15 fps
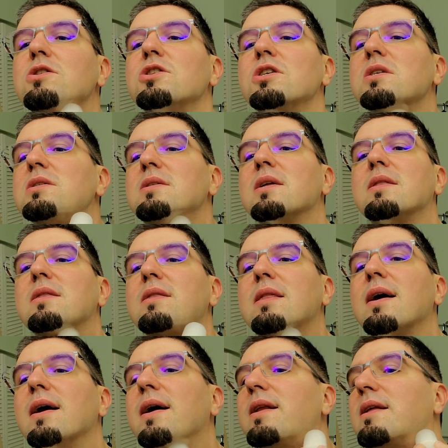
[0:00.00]
Just a
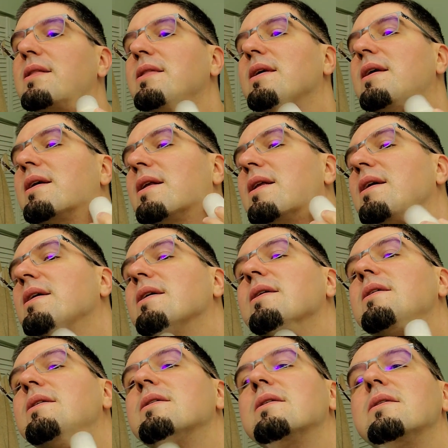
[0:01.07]
tiny
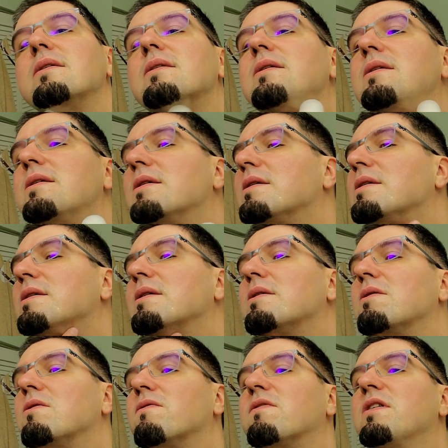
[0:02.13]
tingling
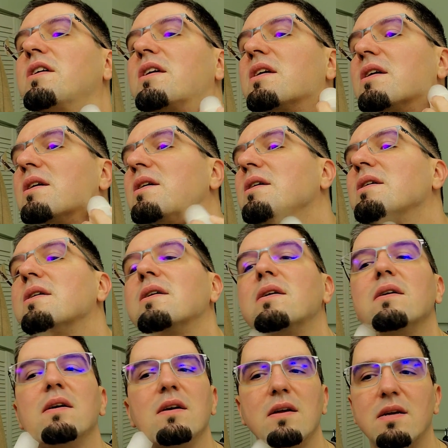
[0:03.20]
over here.
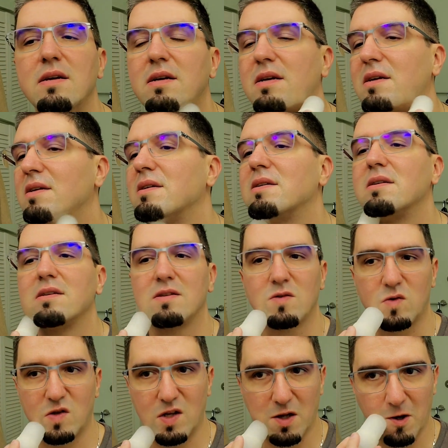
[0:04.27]

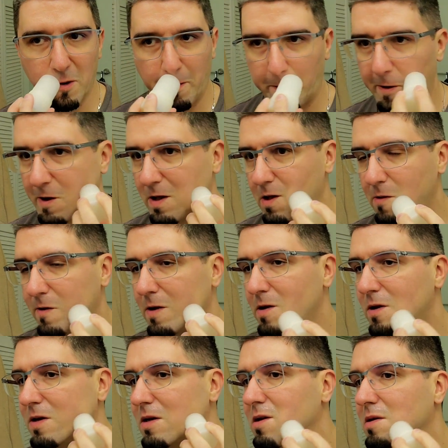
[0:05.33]
It's kind of like
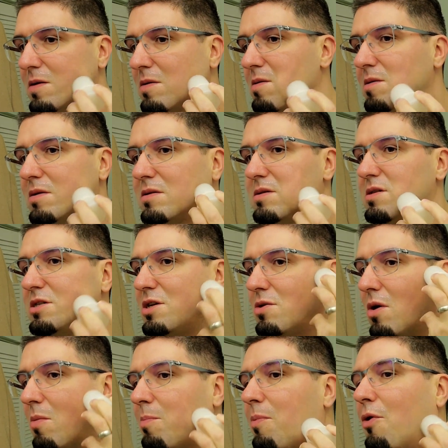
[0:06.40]

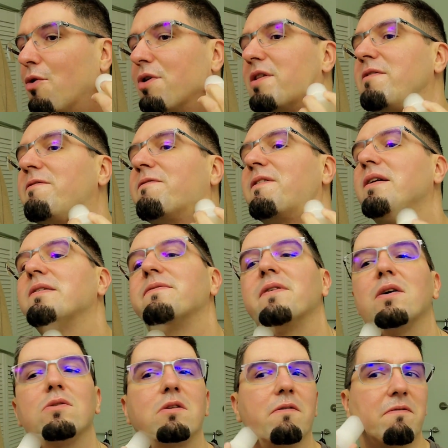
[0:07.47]
0.5
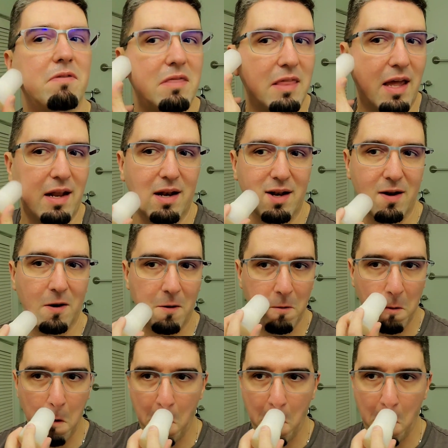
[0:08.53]
out of 10